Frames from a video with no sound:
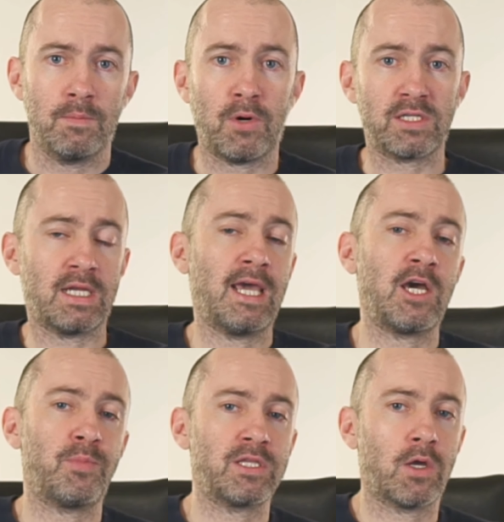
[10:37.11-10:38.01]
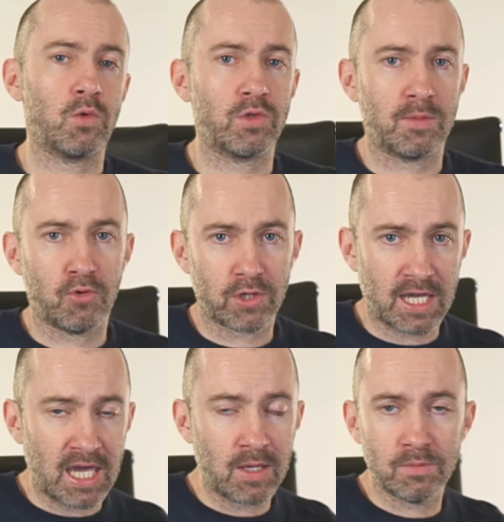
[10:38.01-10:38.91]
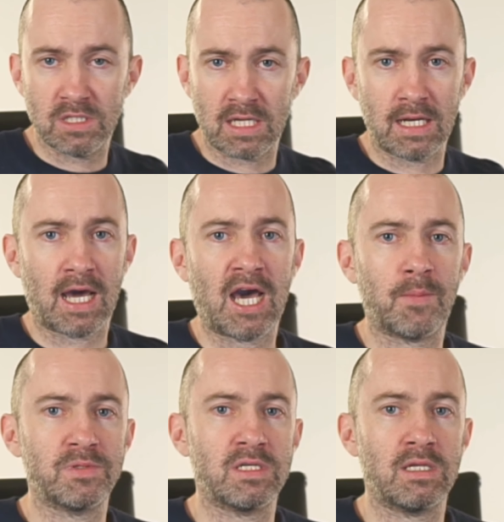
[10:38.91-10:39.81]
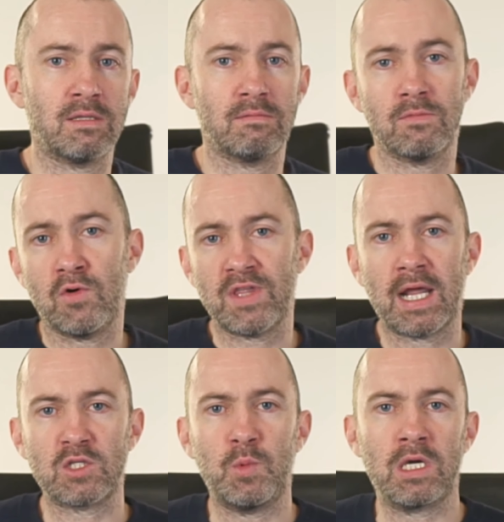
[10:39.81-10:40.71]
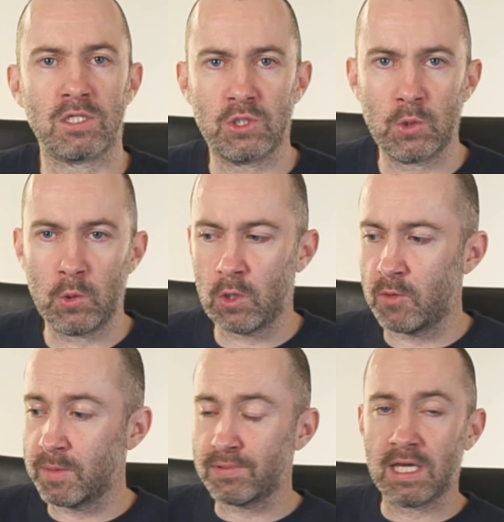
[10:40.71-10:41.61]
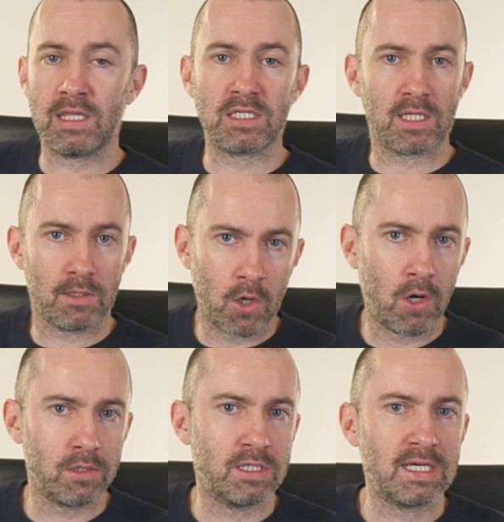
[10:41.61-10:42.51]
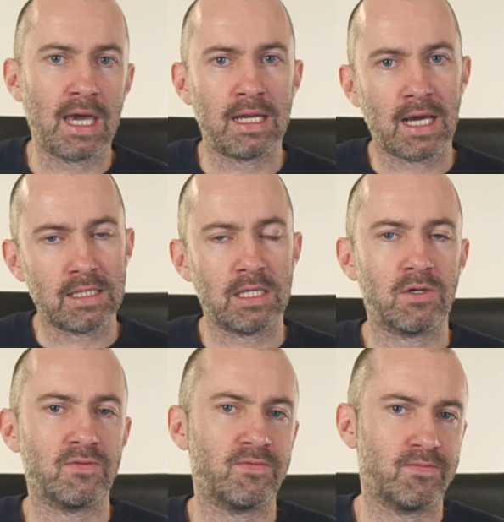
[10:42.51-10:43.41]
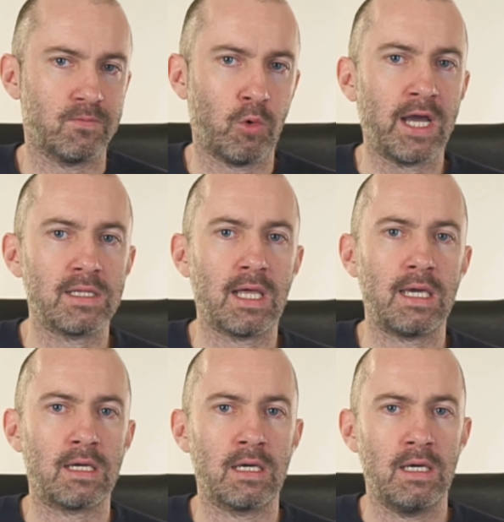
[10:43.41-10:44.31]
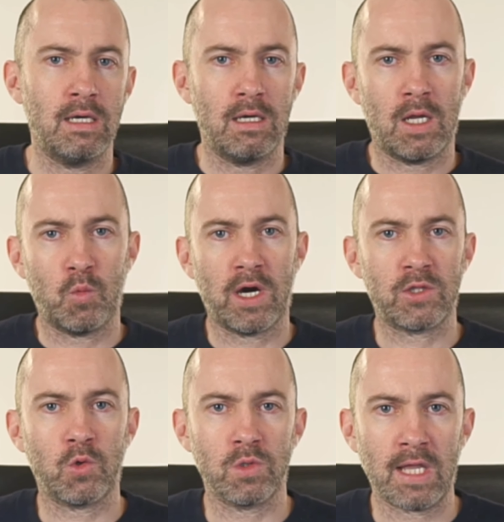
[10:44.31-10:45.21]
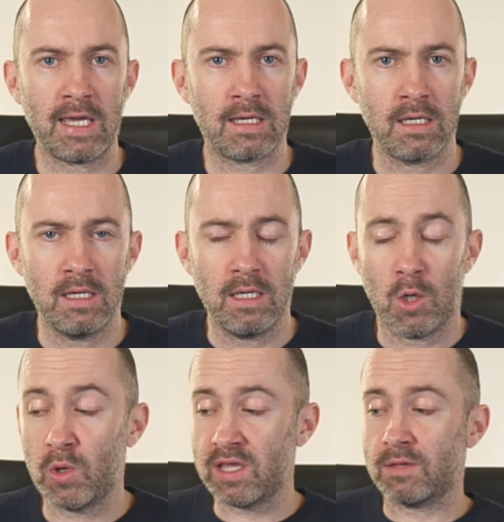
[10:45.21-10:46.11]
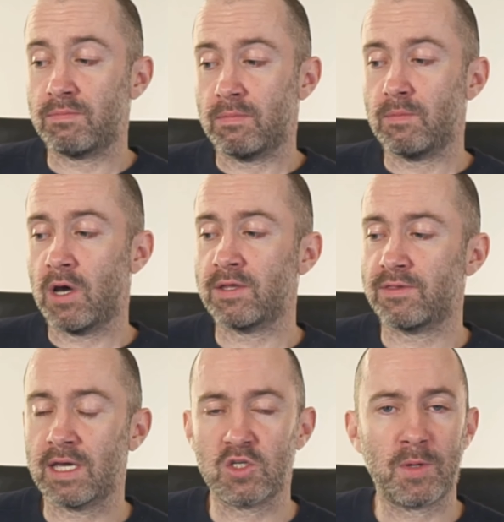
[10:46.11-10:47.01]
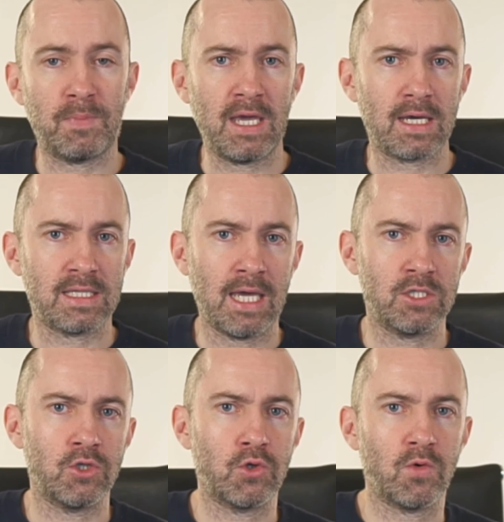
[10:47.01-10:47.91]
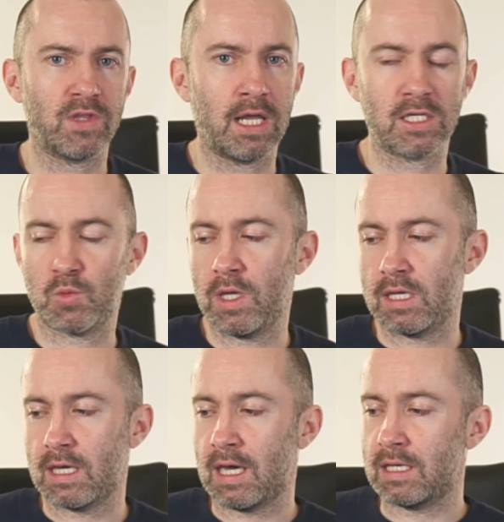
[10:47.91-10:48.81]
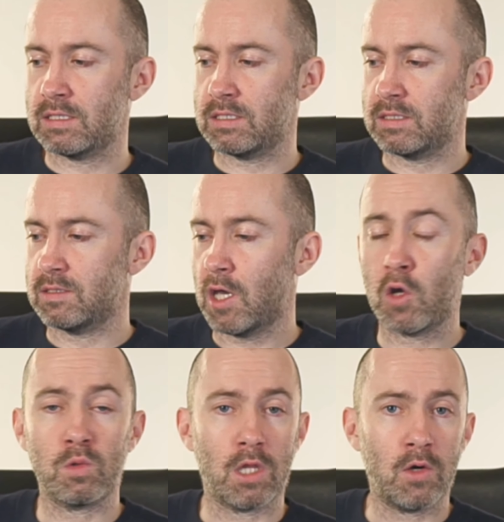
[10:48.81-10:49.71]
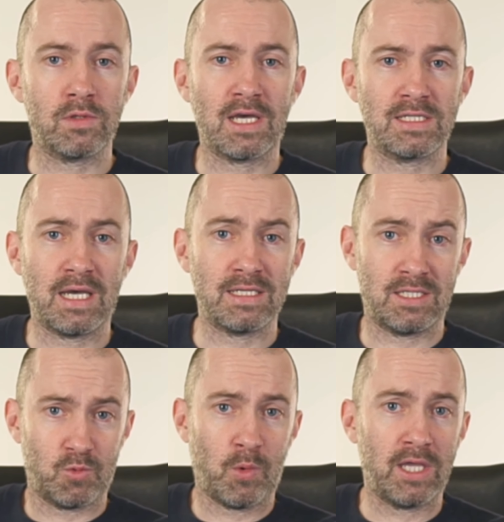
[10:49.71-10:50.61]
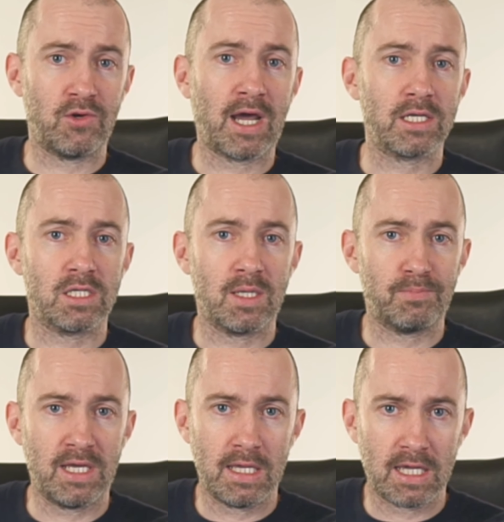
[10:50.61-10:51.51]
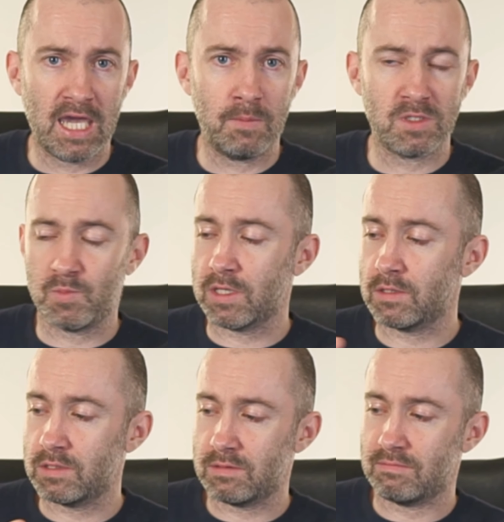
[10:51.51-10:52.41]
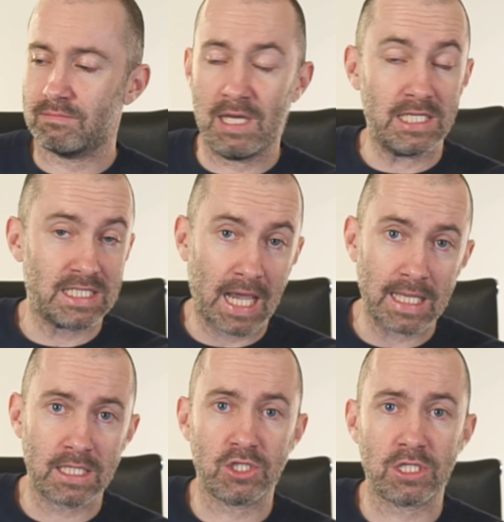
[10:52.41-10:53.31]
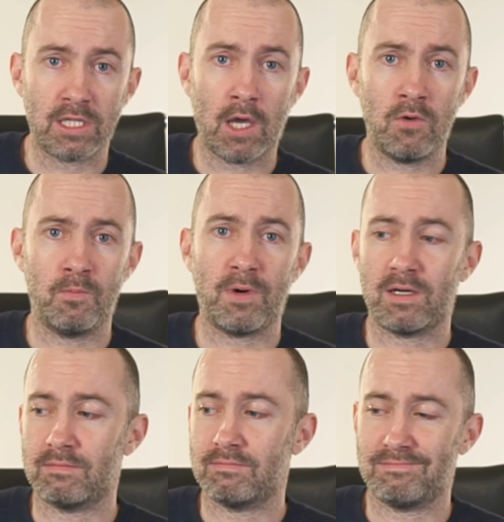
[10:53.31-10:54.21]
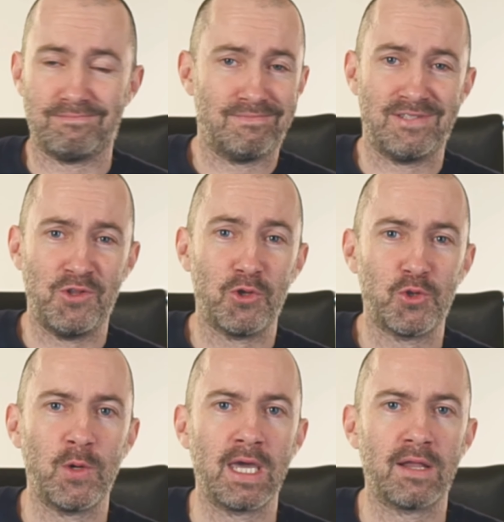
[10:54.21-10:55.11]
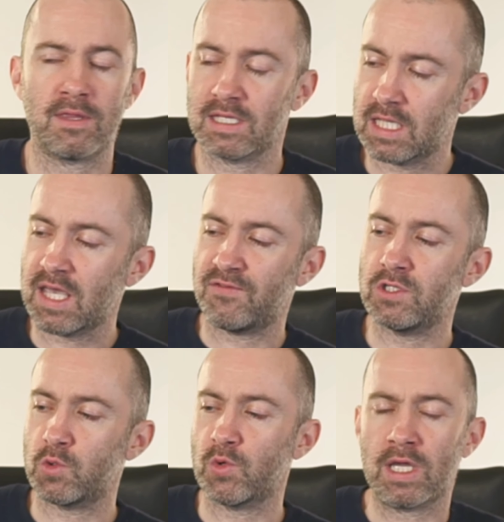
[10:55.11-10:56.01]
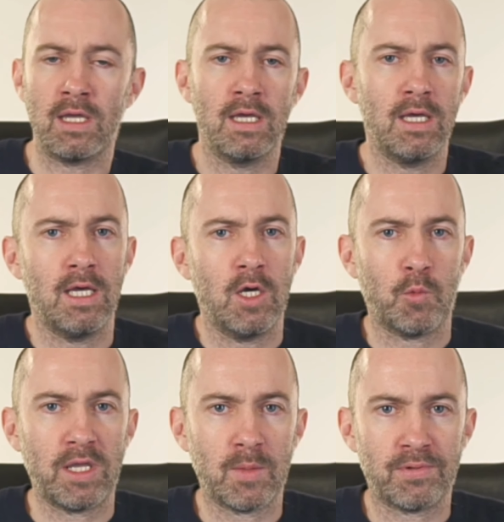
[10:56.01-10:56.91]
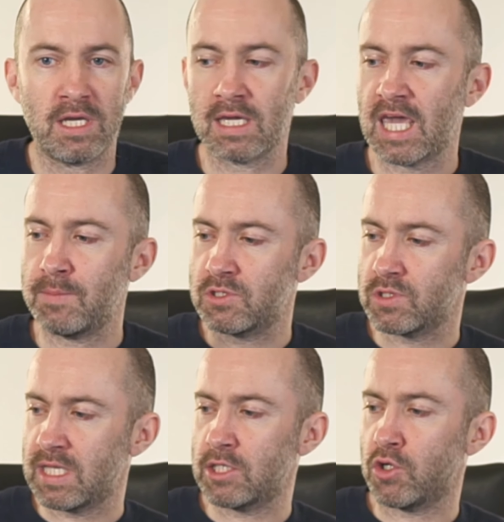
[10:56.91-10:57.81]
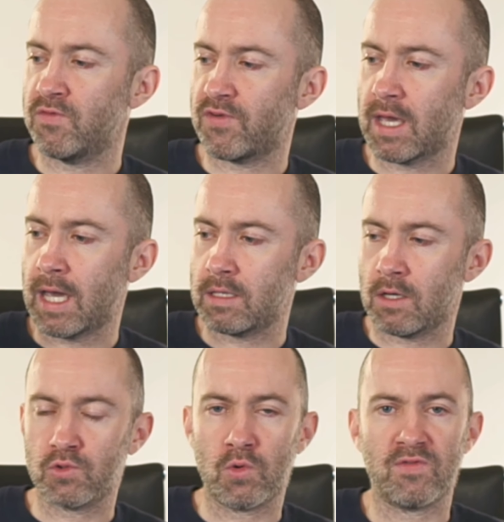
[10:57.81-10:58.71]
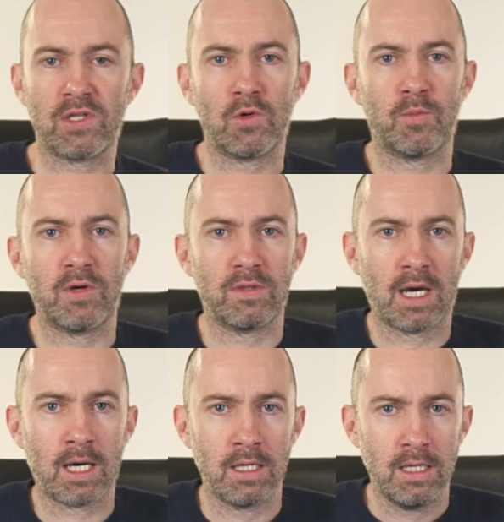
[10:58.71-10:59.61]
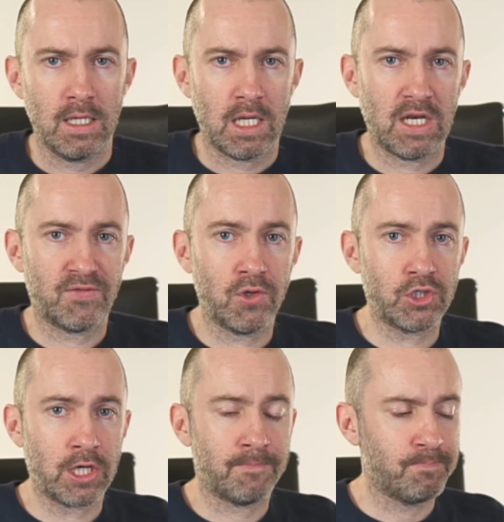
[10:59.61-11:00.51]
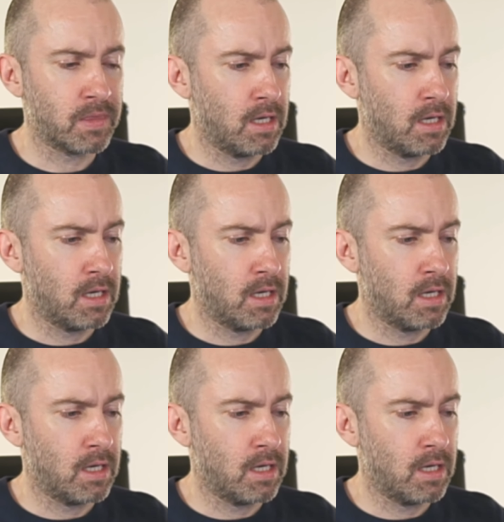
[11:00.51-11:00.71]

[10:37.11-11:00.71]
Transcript: But tonight I'll be downloading more games and apps, and over the next week or so, I'll be playing this a lot to get an idea of what I like and what I don't like. And one of the other things I'll be paying attention to over the next week is how loud this is when you're actually playing games, because it's silent just now, but it's not doing anything. It's a different story when you're playing games. So stay tuned for that. I'll do a video about that in the future.